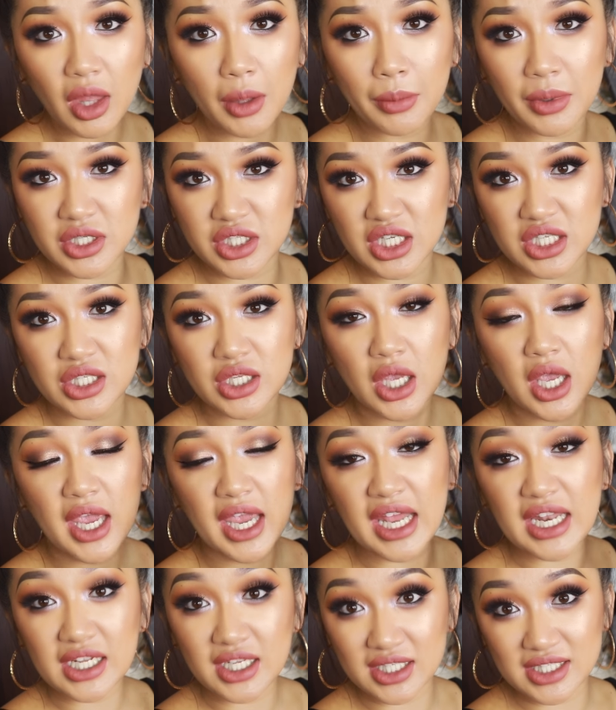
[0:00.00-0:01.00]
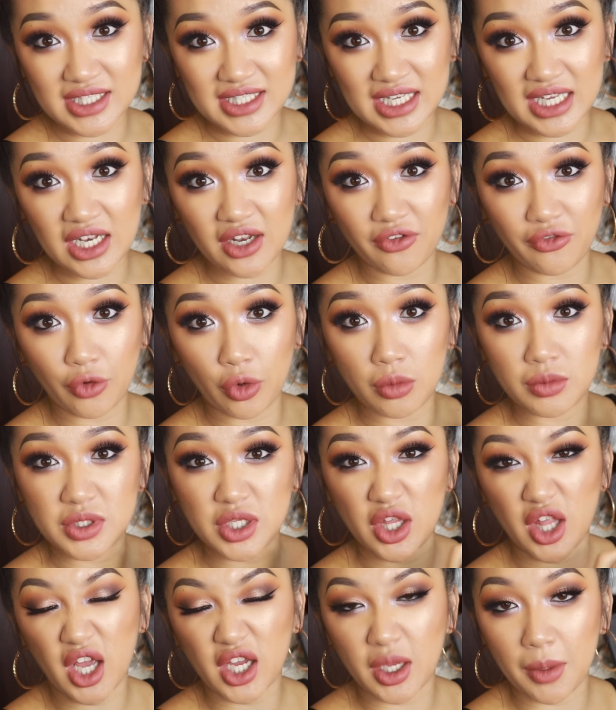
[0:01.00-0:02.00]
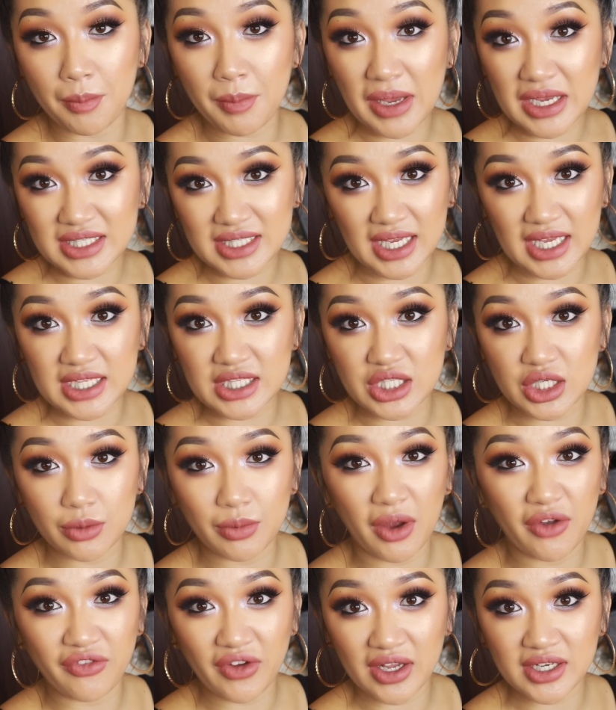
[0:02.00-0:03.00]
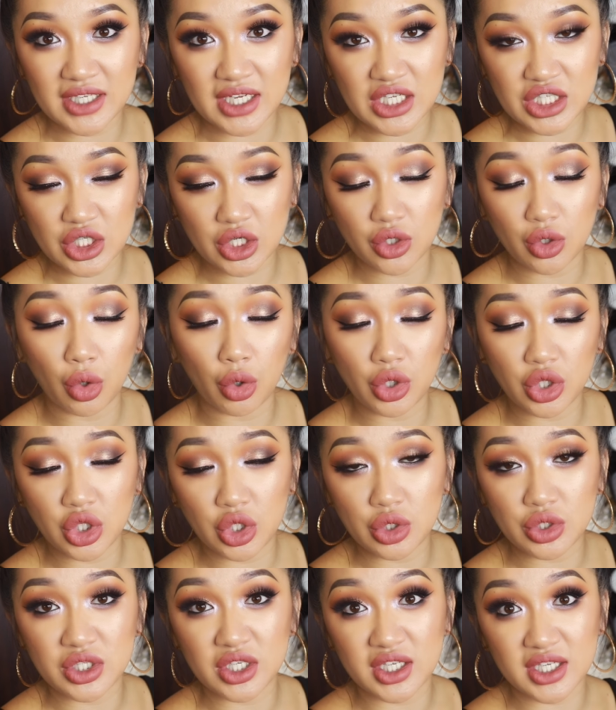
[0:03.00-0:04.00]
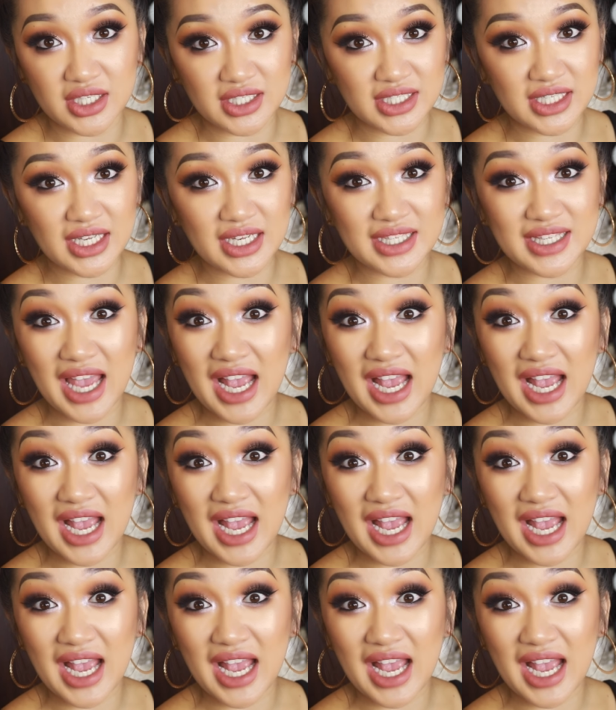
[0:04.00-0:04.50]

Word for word: but just in concealer form so that I can mix it into my foundation or use the concealers